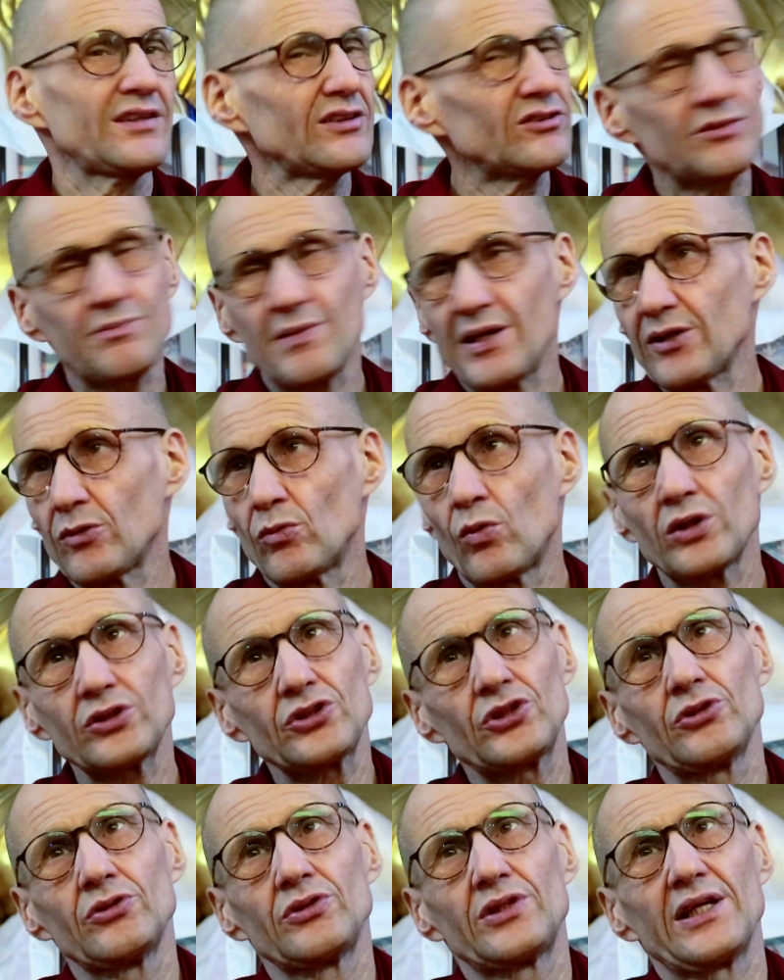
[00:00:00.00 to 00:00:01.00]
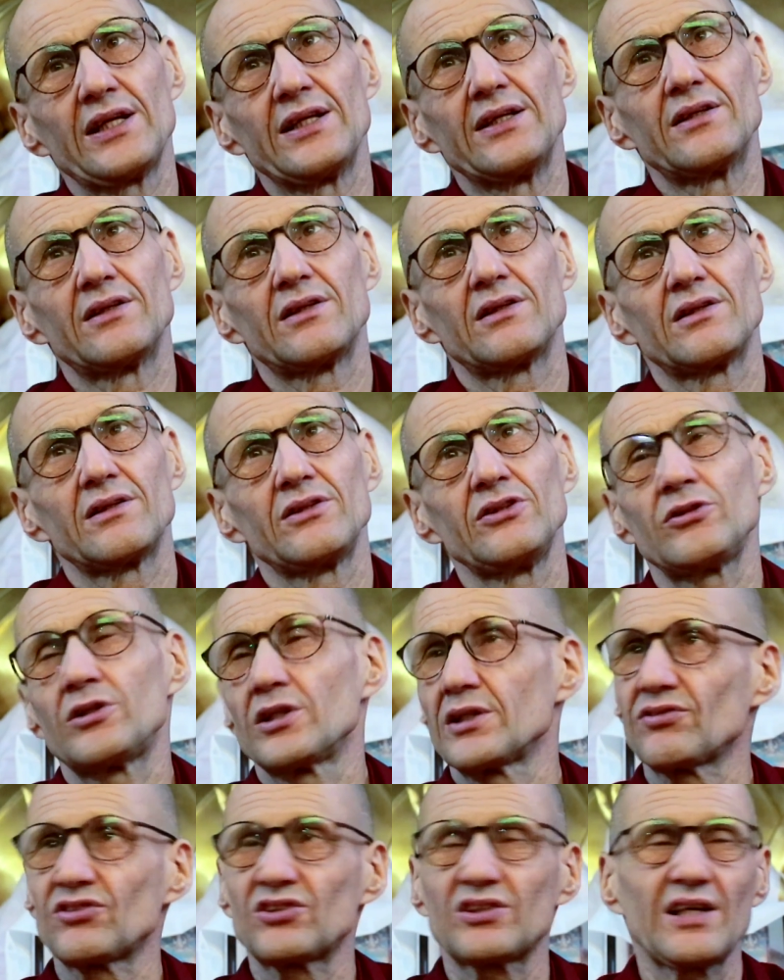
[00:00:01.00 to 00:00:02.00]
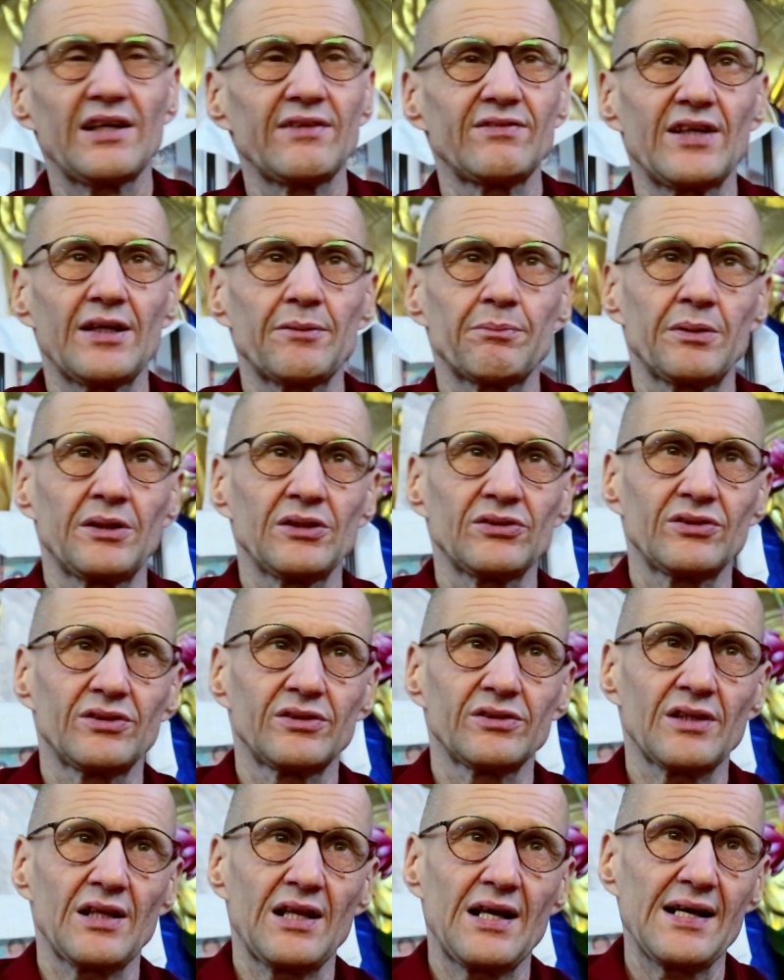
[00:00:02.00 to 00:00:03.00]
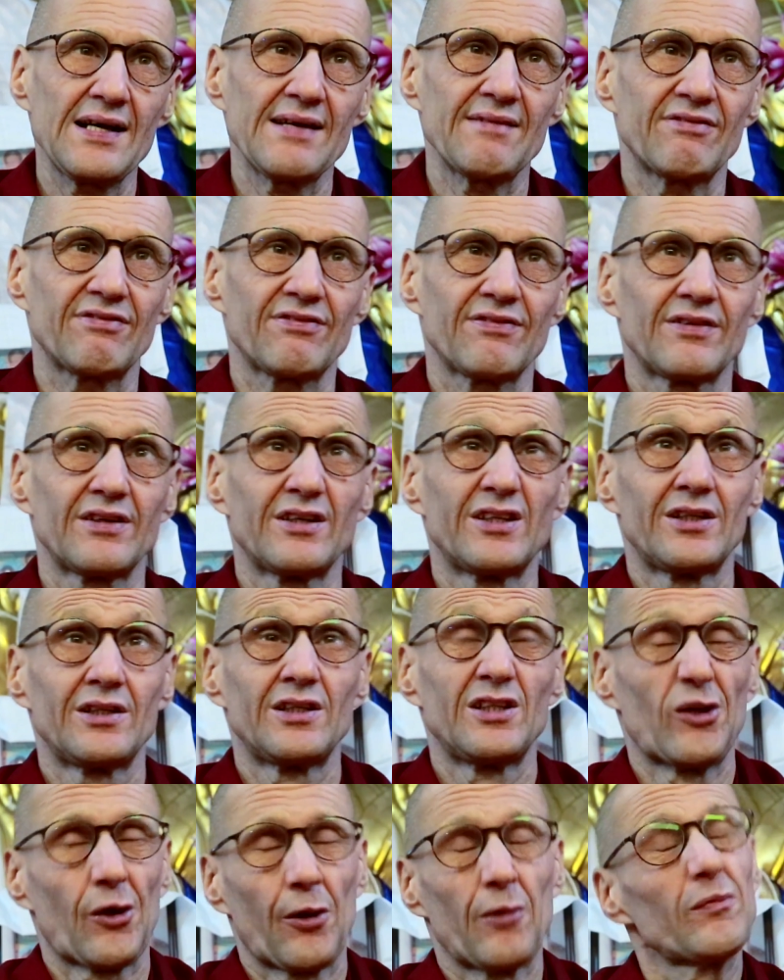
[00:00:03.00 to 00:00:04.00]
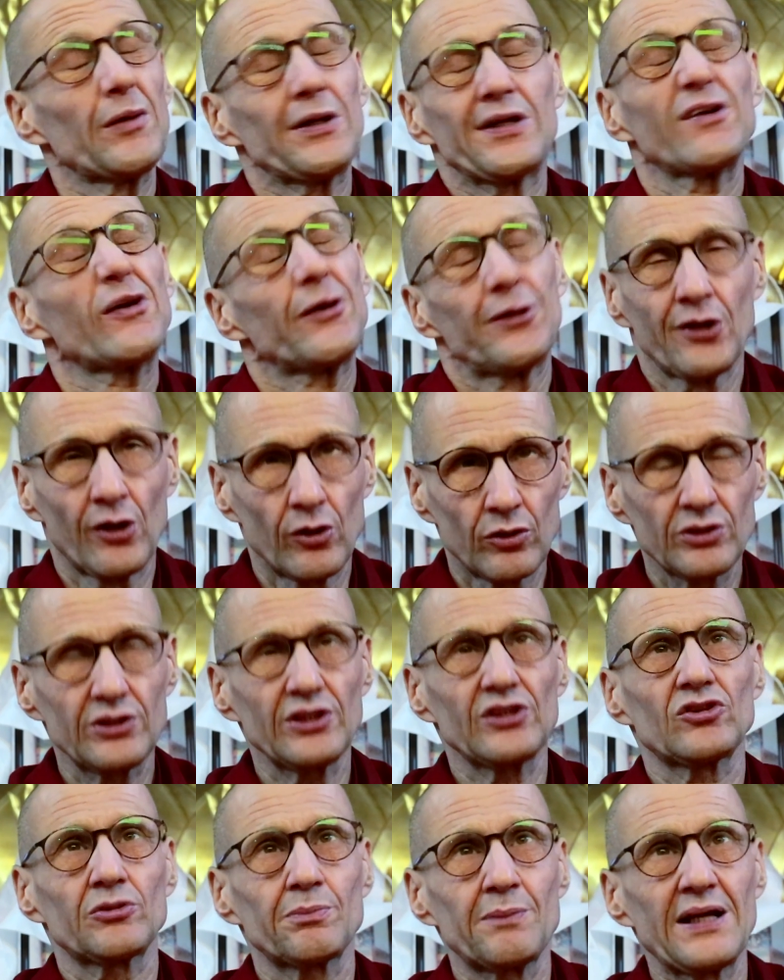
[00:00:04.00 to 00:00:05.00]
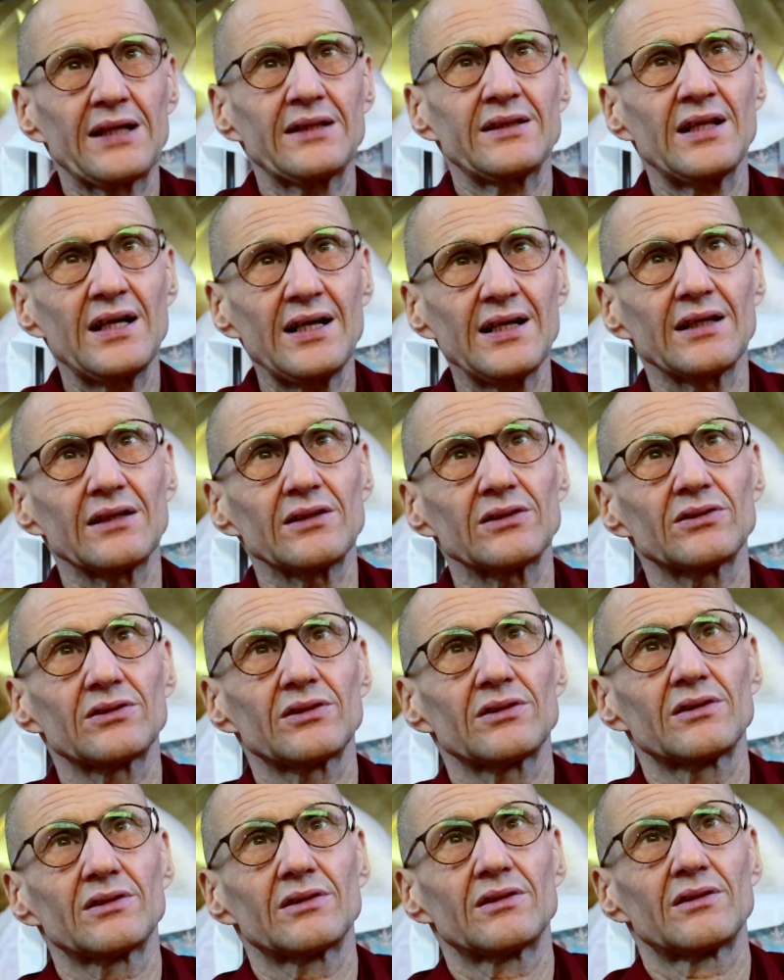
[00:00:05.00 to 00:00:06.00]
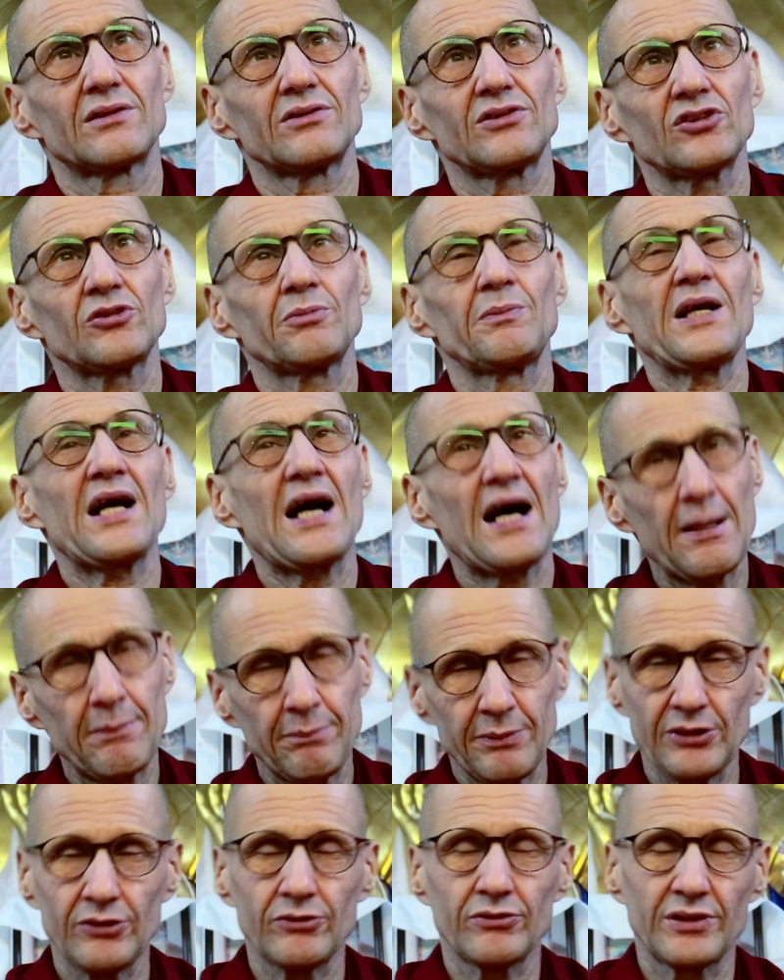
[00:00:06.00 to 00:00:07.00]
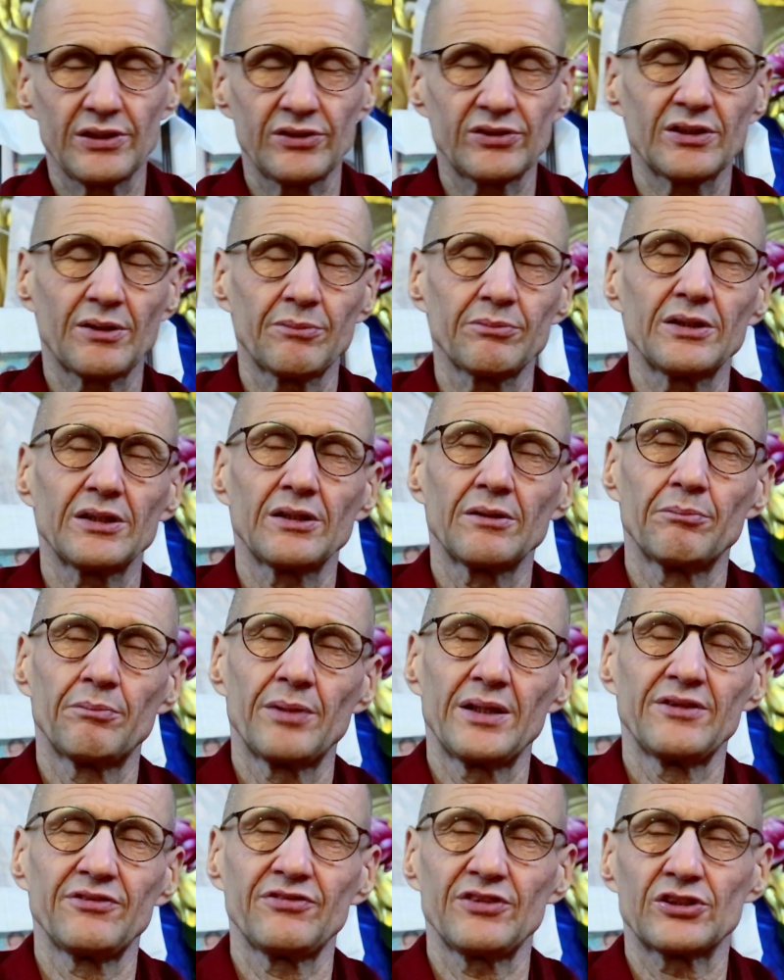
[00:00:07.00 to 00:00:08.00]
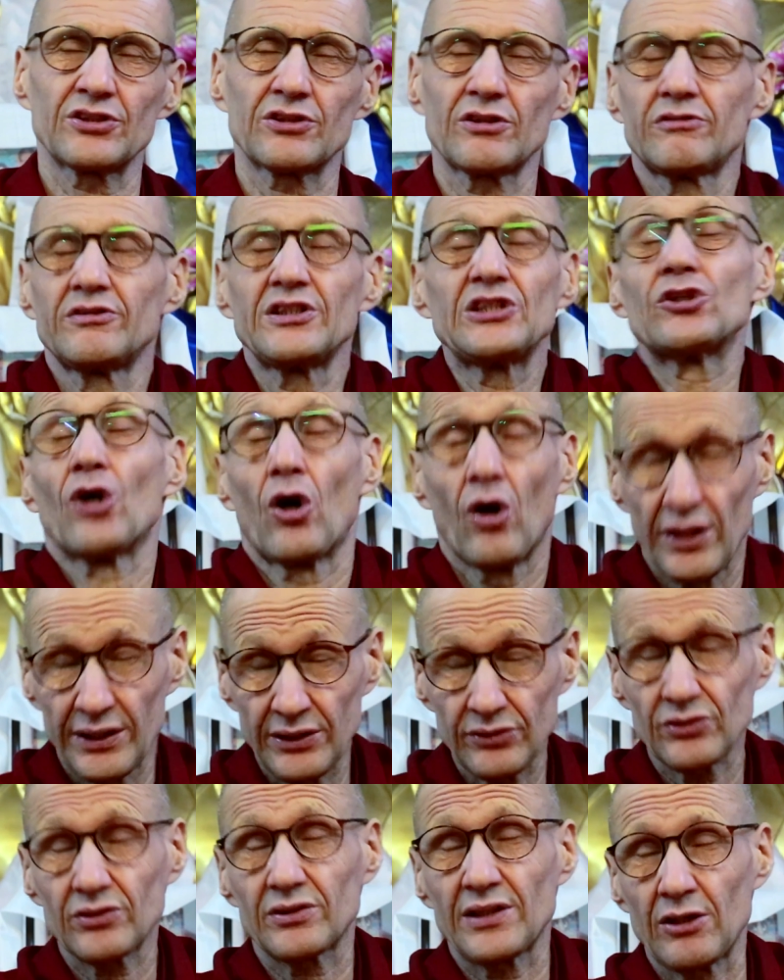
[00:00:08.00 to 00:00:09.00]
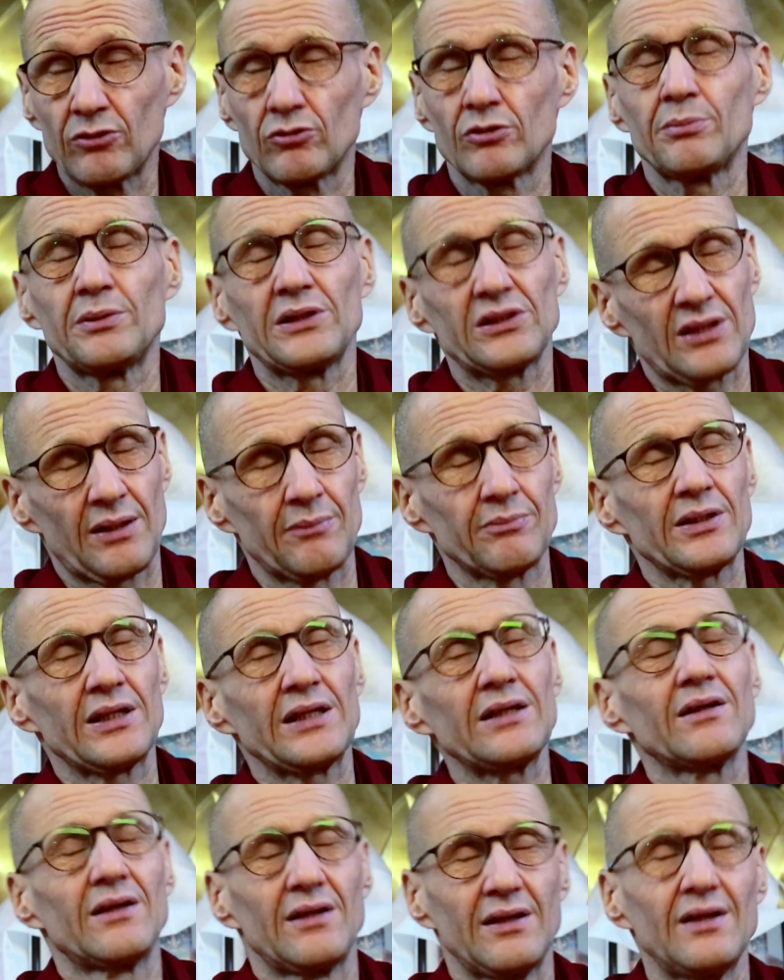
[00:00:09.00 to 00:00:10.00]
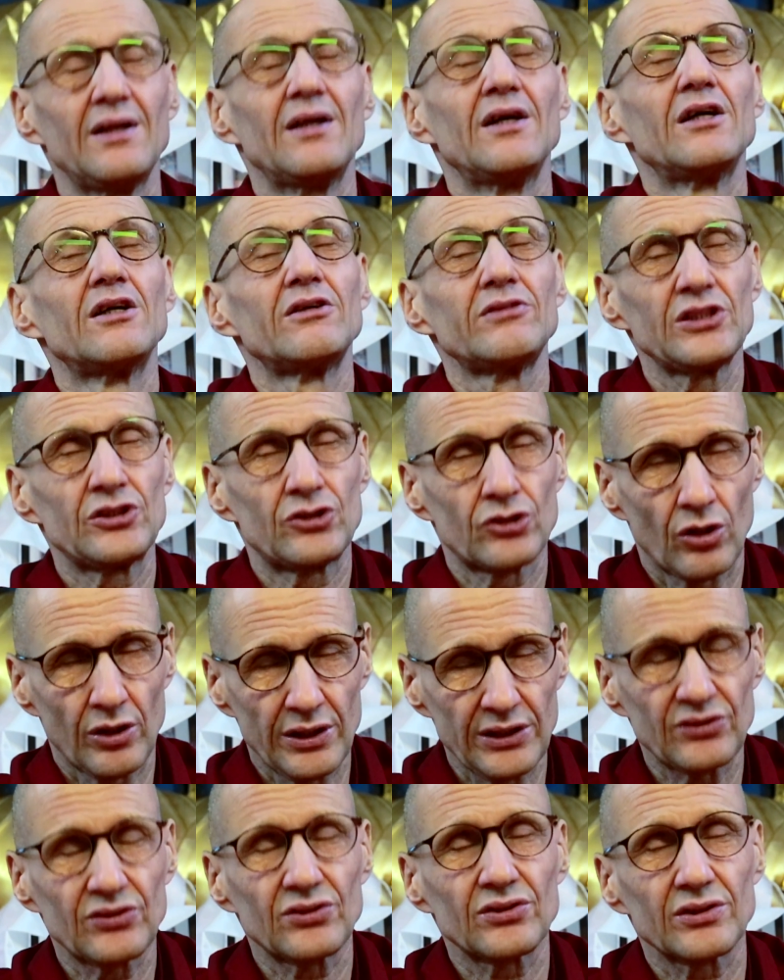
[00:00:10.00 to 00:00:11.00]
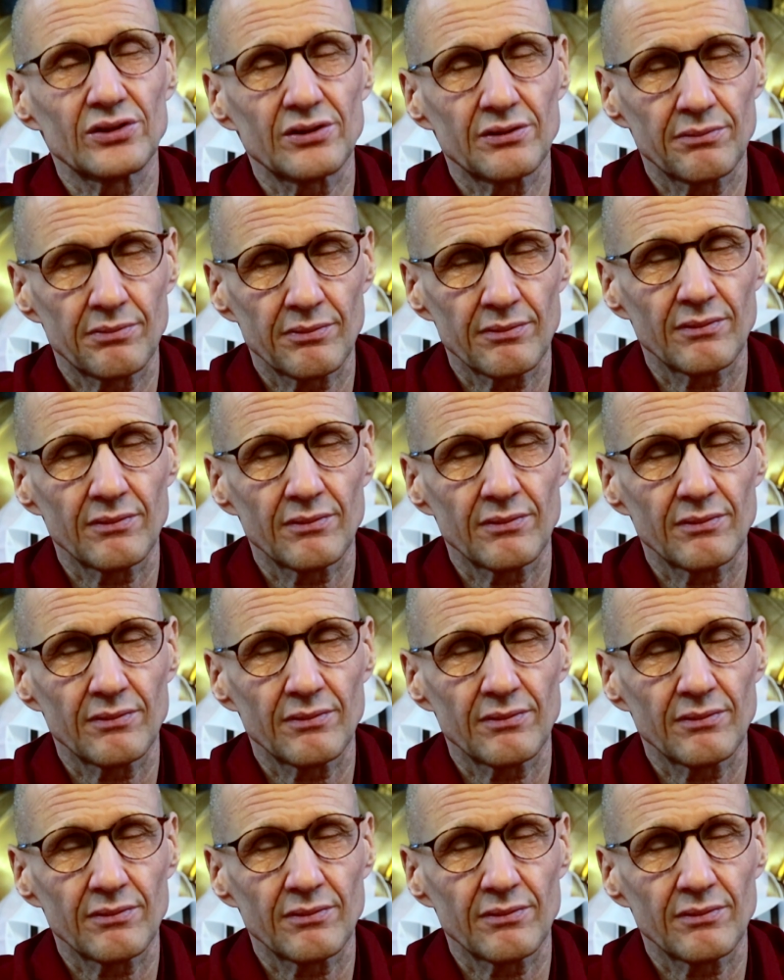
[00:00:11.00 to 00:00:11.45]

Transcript: Doesn't matter what you did. You could have saved that person's life. But don't expect thanks. Just be happy you did something beneficial. Rejoice, that would be something. Rejoice